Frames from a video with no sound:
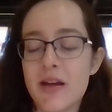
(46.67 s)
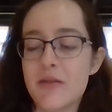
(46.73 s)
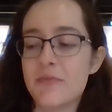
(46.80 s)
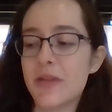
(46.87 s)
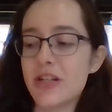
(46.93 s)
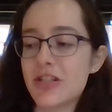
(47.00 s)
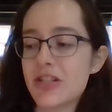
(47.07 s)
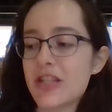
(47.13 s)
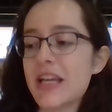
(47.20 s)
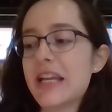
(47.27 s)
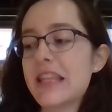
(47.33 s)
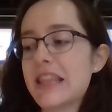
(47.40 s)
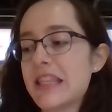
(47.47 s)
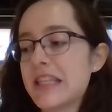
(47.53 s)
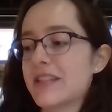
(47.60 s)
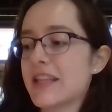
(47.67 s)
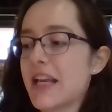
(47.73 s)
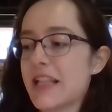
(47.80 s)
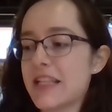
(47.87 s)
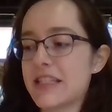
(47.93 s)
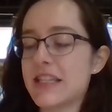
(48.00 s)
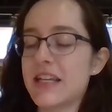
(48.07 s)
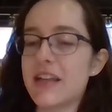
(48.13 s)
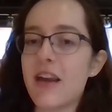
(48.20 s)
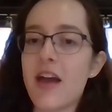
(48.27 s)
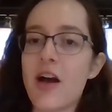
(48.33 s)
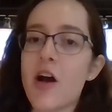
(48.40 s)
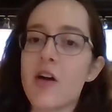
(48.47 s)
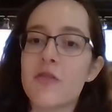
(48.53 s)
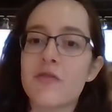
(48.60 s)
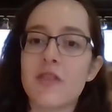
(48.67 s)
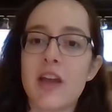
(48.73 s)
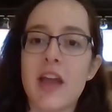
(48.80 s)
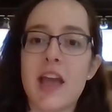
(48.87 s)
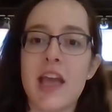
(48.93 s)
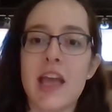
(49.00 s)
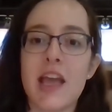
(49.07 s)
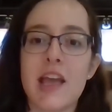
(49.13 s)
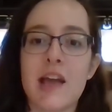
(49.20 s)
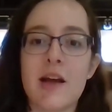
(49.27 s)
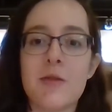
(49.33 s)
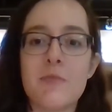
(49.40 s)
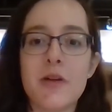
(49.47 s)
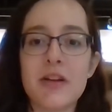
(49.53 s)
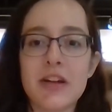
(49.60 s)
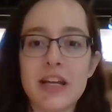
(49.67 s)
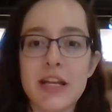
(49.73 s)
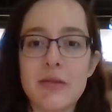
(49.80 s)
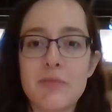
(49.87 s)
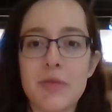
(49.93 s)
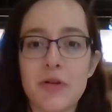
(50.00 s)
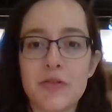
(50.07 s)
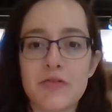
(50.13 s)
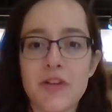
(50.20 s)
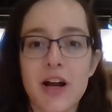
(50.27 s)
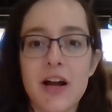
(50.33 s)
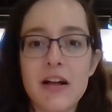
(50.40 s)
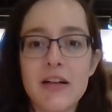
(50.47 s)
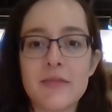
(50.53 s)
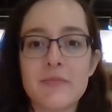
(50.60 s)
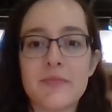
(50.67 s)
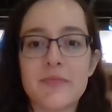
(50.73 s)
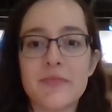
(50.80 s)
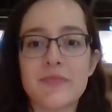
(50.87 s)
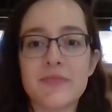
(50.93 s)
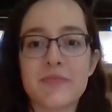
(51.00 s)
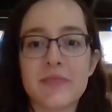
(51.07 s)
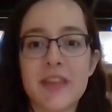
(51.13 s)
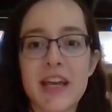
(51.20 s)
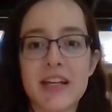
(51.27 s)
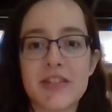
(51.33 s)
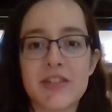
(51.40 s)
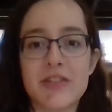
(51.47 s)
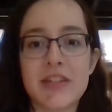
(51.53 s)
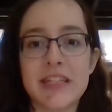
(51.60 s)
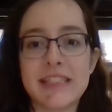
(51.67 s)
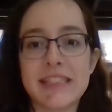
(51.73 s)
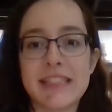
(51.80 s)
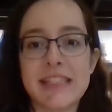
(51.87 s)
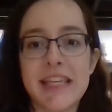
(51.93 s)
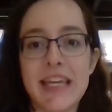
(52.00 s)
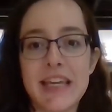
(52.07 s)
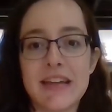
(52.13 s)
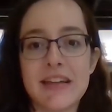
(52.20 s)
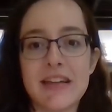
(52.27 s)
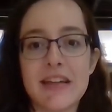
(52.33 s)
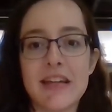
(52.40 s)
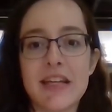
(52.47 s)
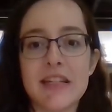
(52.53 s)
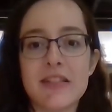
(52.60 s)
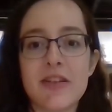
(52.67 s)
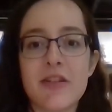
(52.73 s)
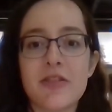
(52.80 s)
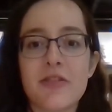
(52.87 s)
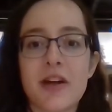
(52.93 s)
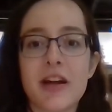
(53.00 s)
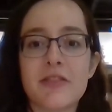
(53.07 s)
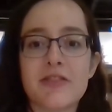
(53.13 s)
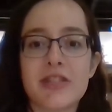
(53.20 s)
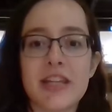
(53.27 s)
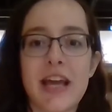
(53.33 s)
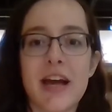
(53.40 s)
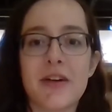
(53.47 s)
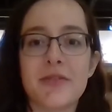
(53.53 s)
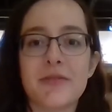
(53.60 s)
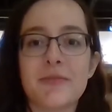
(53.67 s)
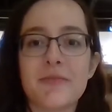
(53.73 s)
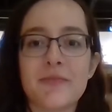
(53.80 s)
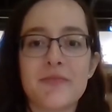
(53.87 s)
much like the skeleton of a American bullfrog, as you can see, he's all crouched down.